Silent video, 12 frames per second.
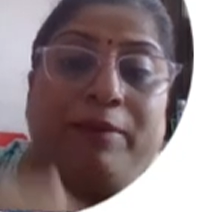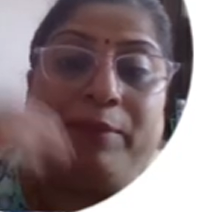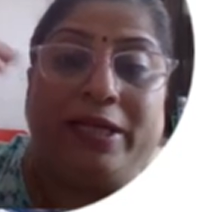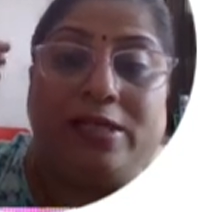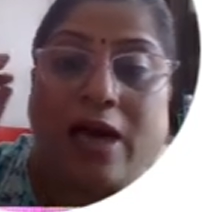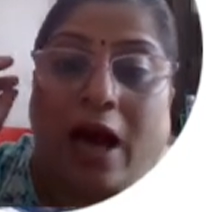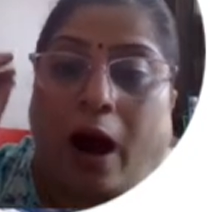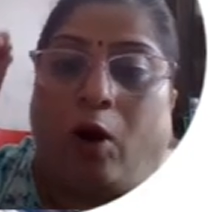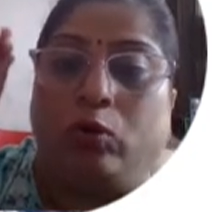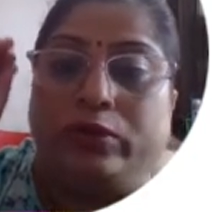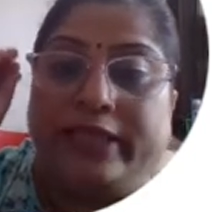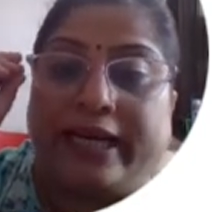means
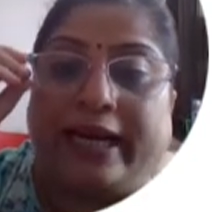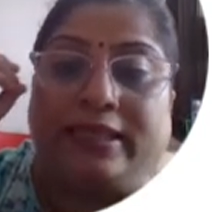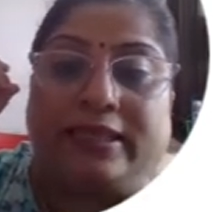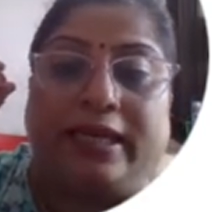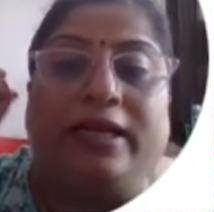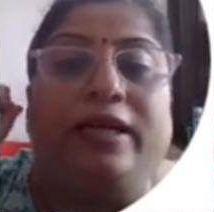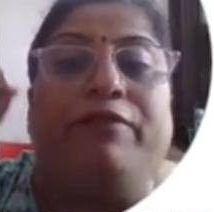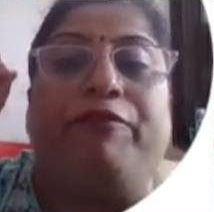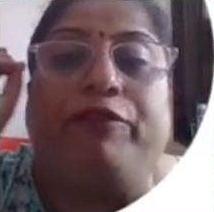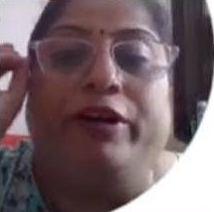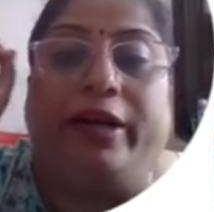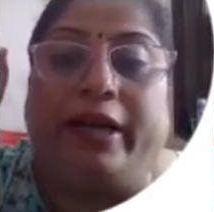how they can think
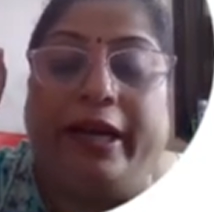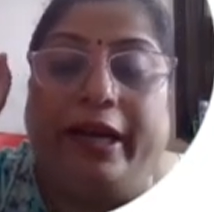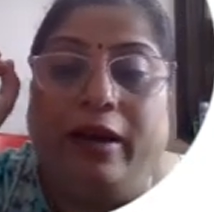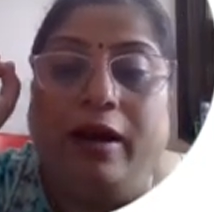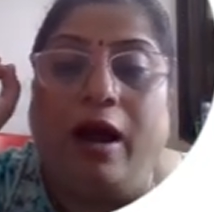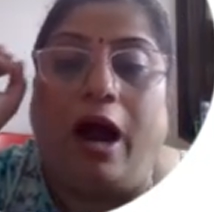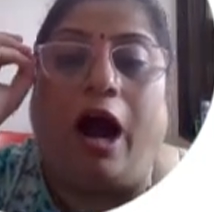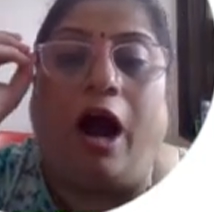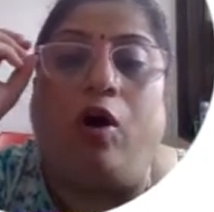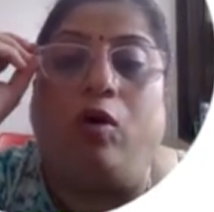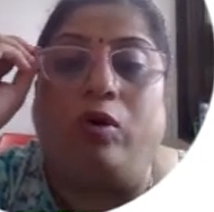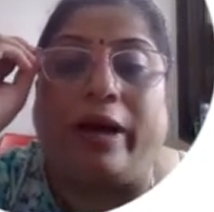differently.
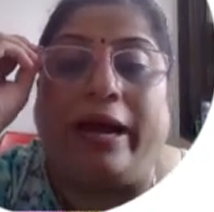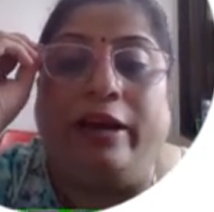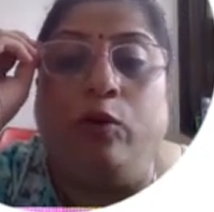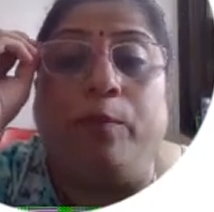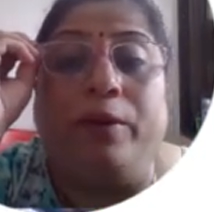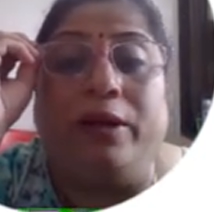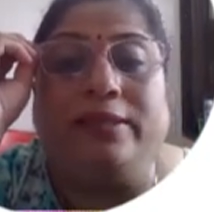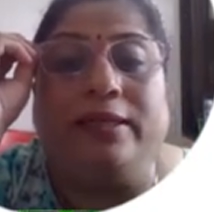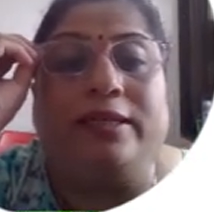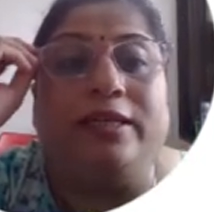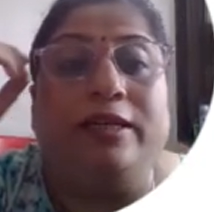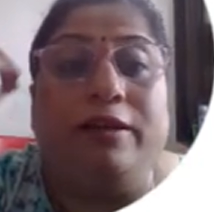How can you present
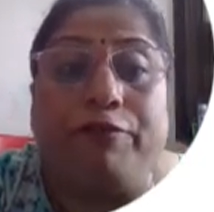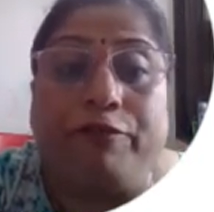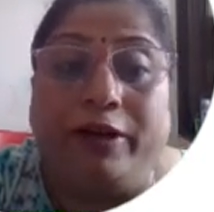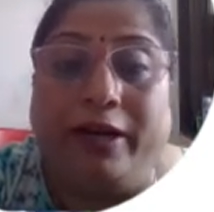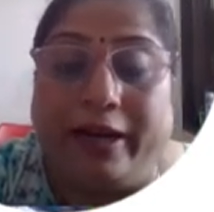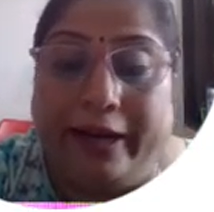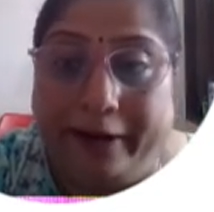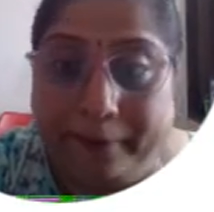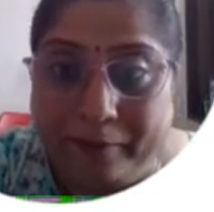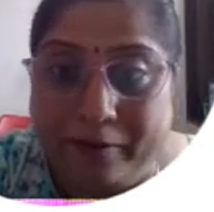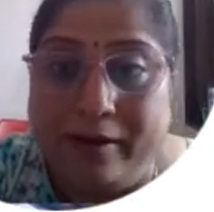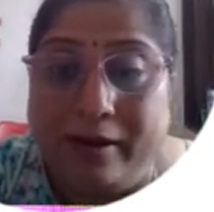it differently?
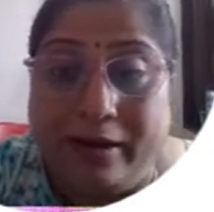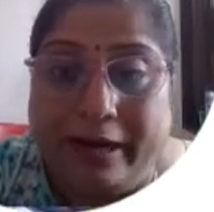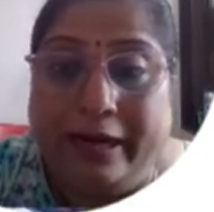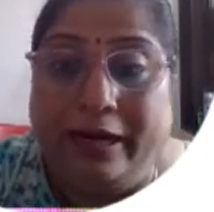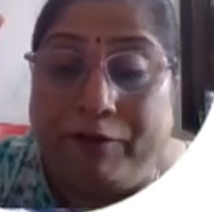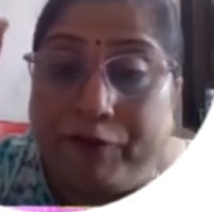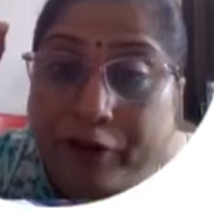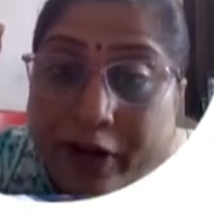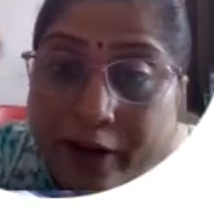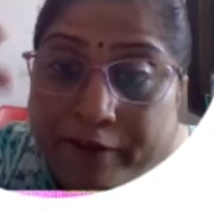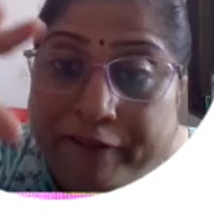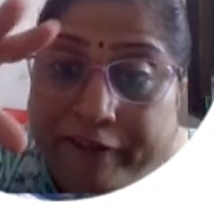In different
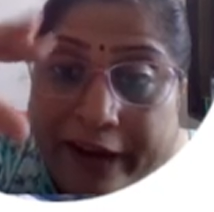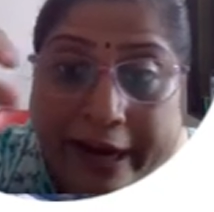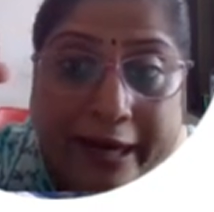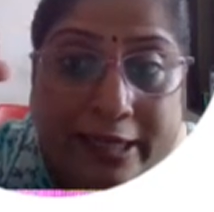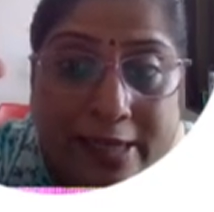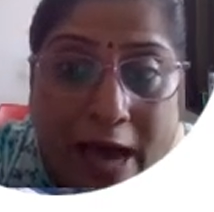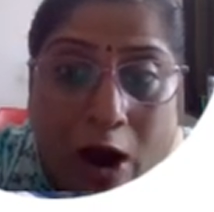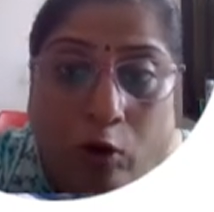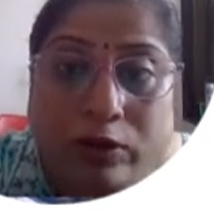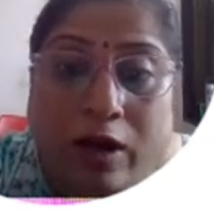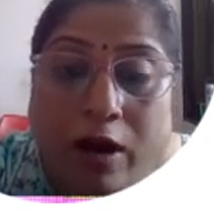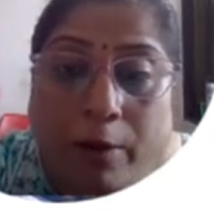ways, how
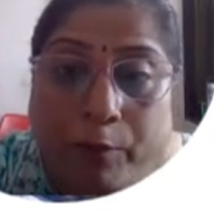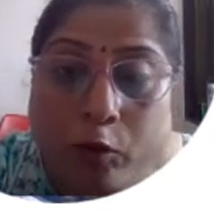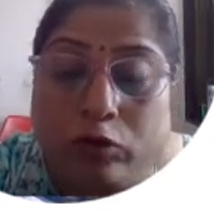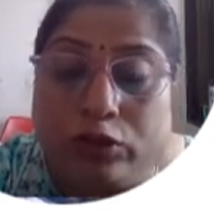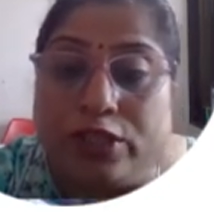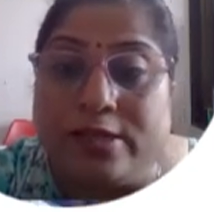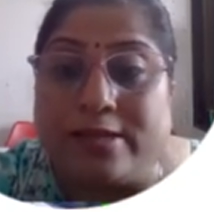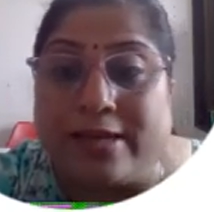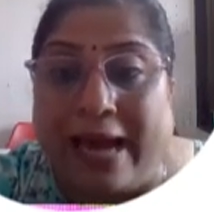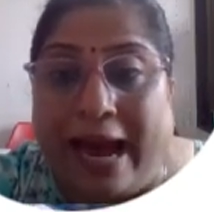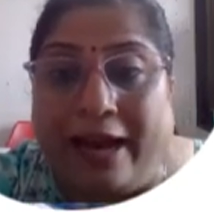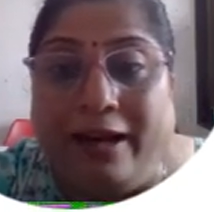the approaches
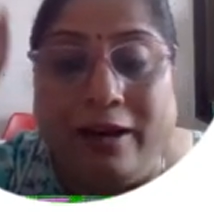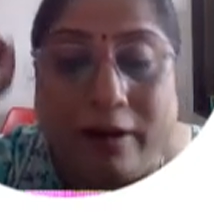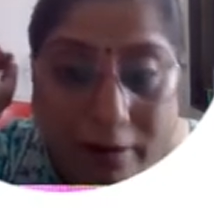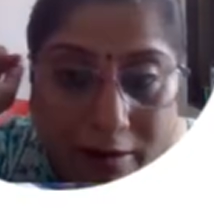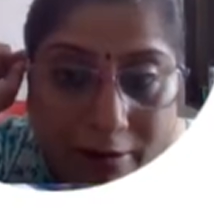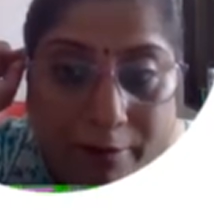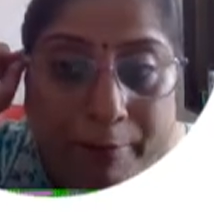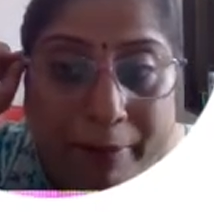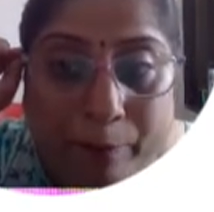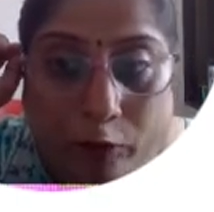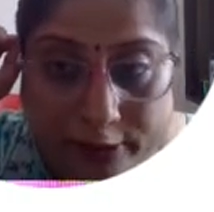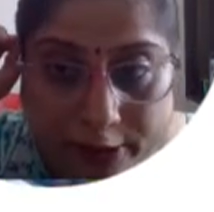can be
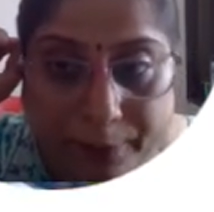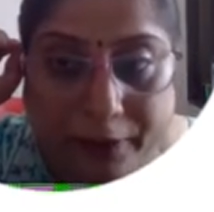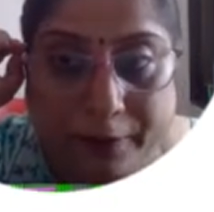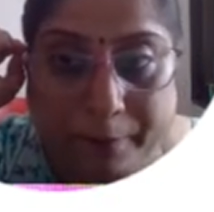possible.